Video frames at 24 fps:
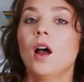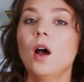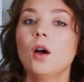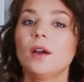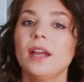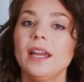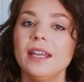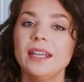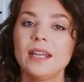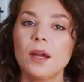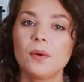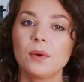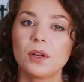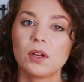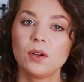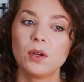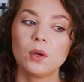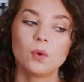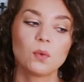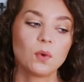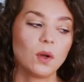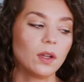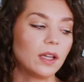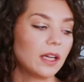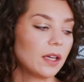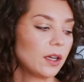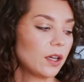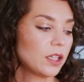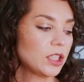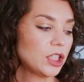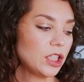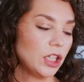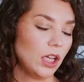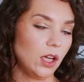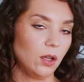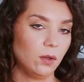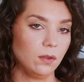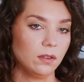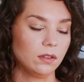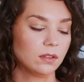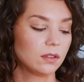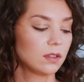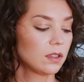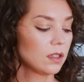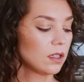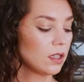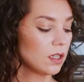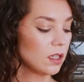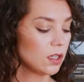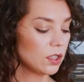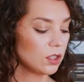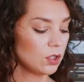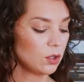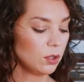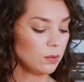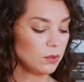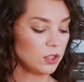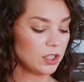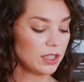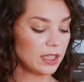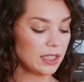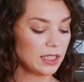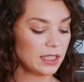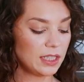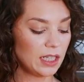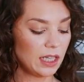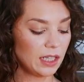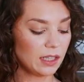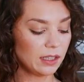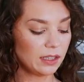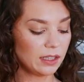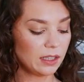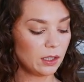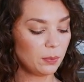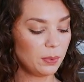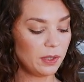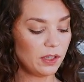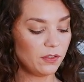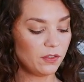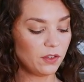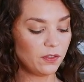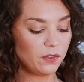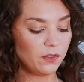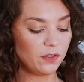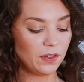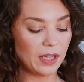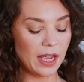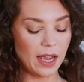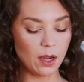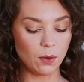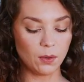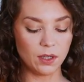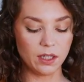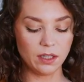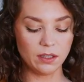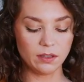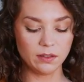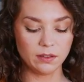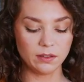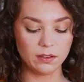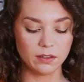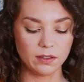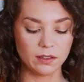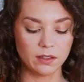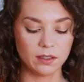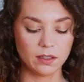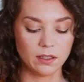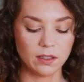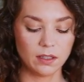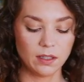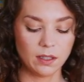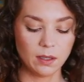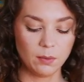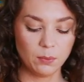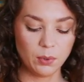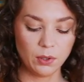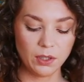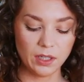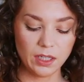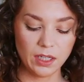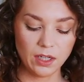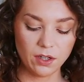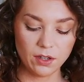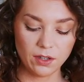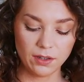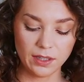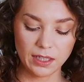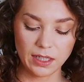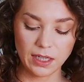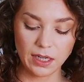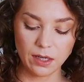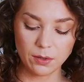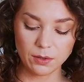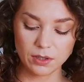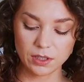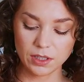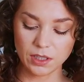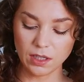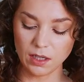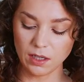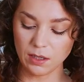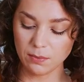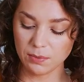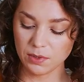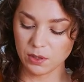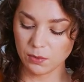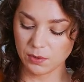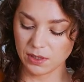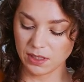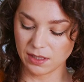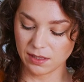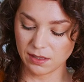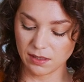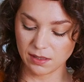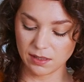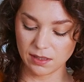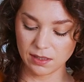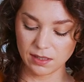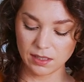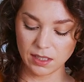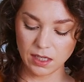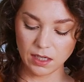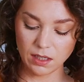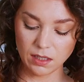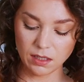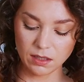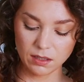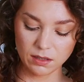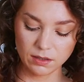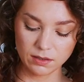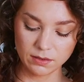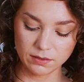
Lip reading: Okay, now we're gonna roll out our dough. So I'm just gonna take a little bit of our flour, put it here on the countertop so it doesn't stick.